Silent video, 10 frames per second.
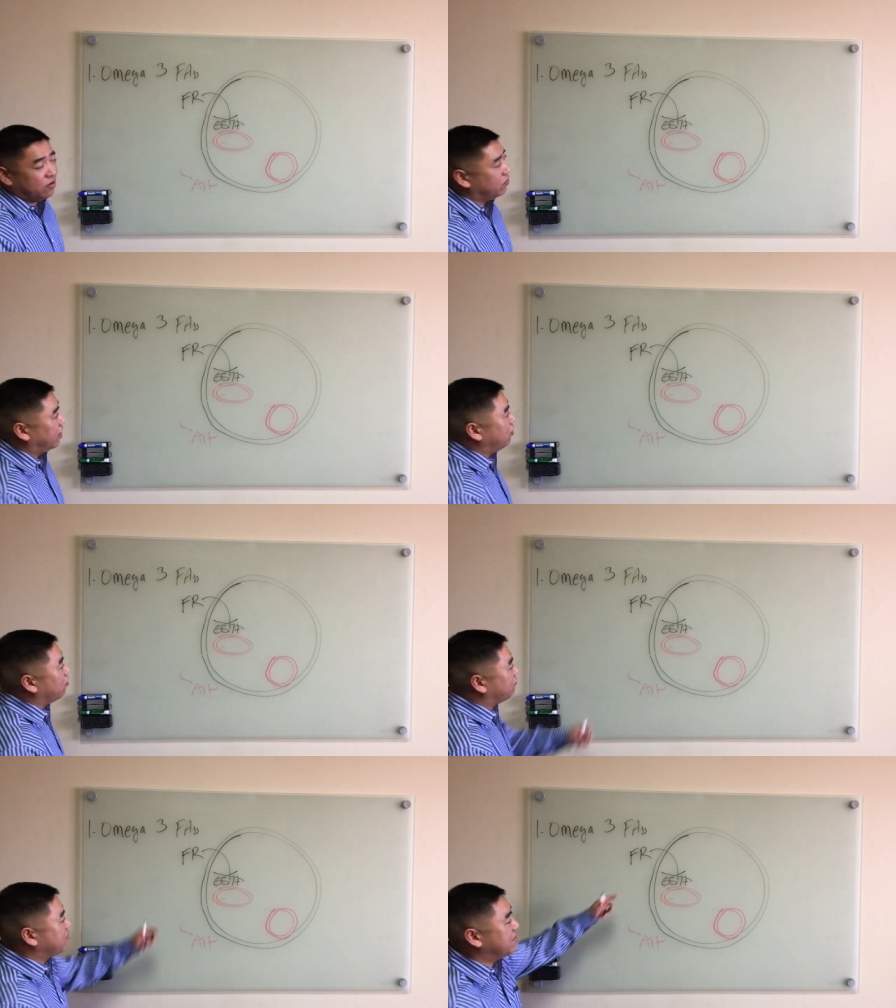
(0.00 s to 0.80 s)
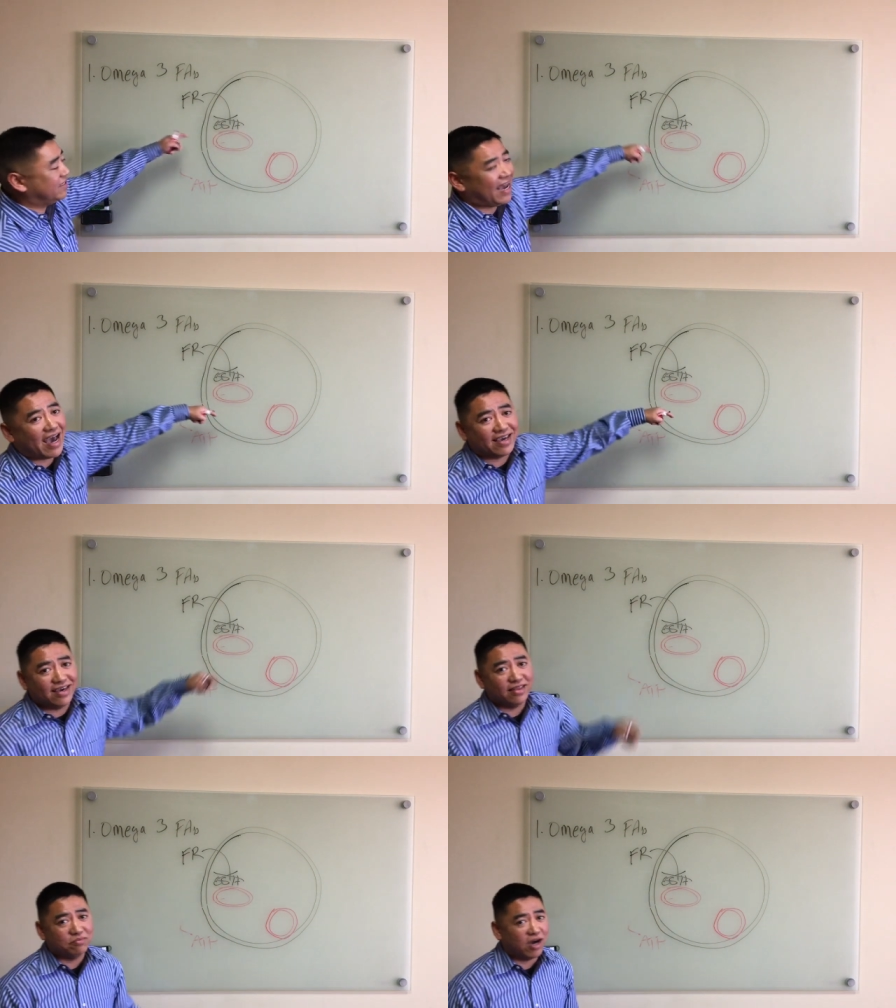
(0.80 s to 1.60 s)
okay, or from
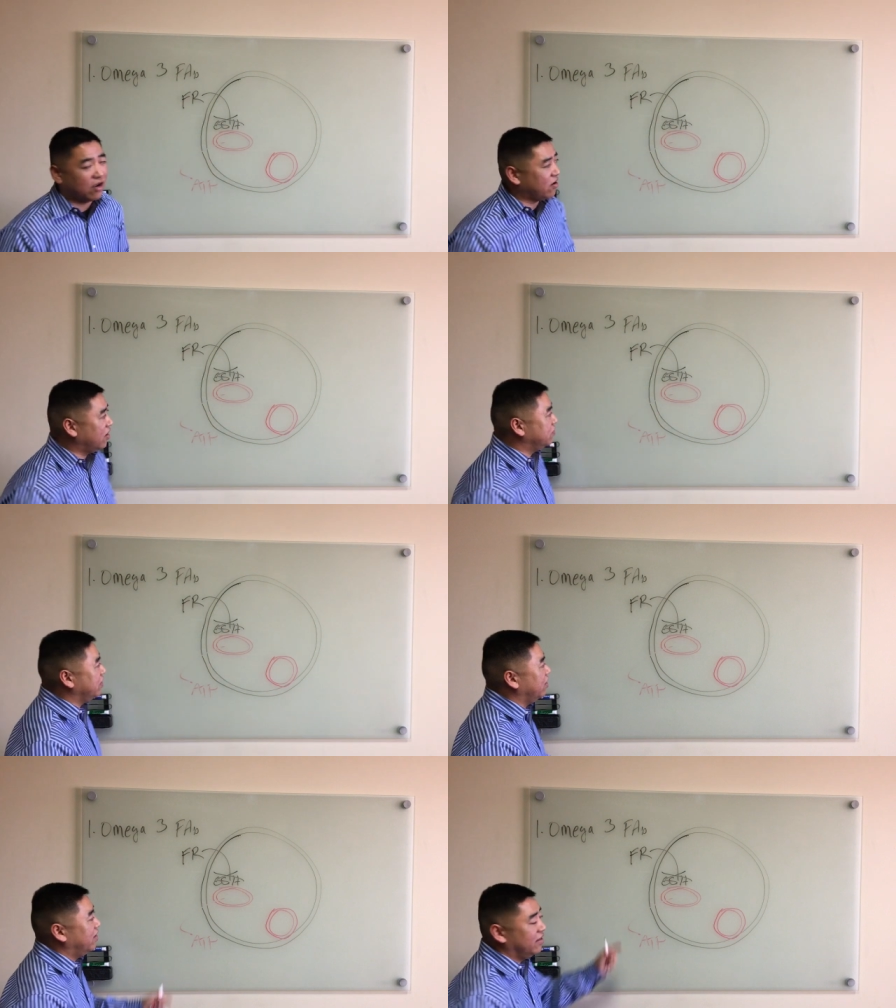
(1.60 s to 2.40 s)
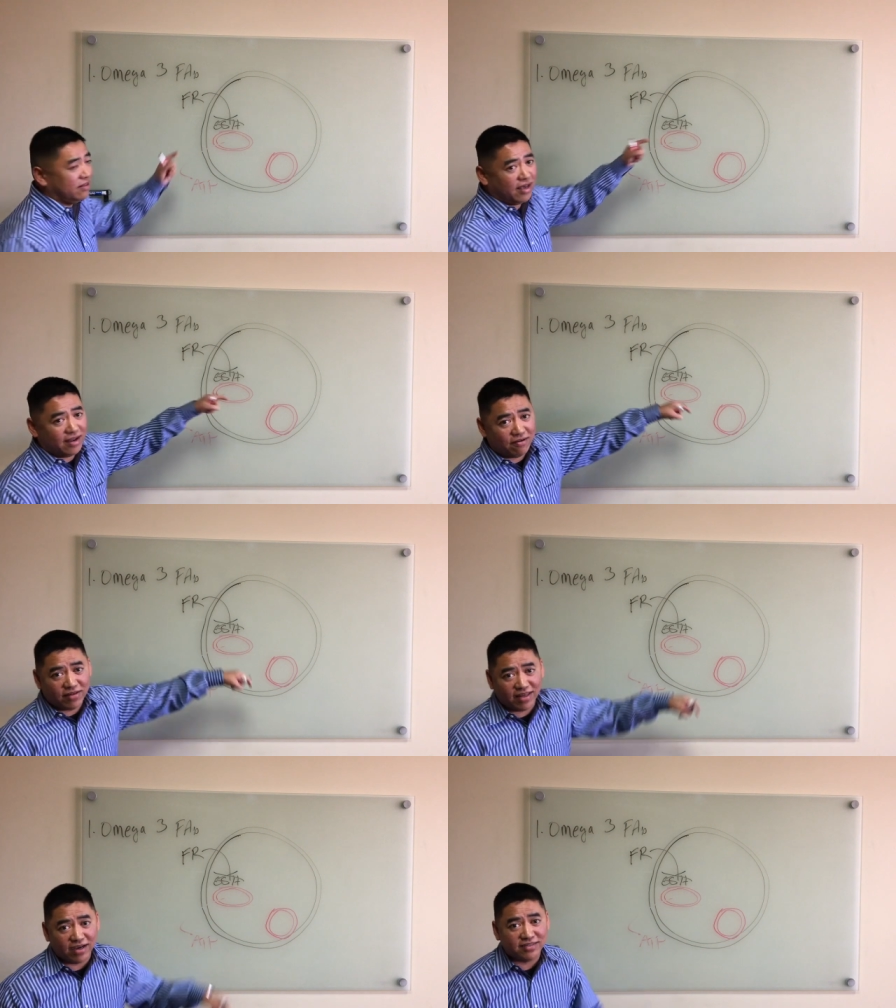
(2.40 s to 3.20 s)
attacking the mitochondria and
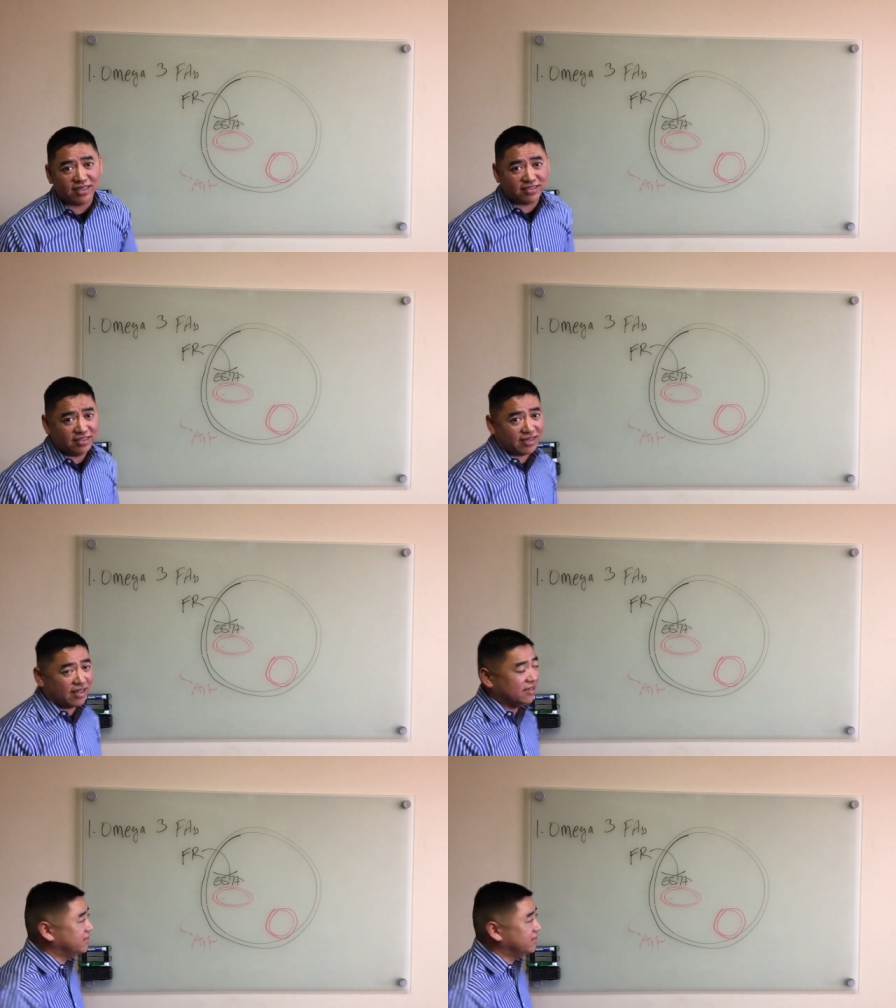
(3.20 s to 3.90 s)
everything else that's inside the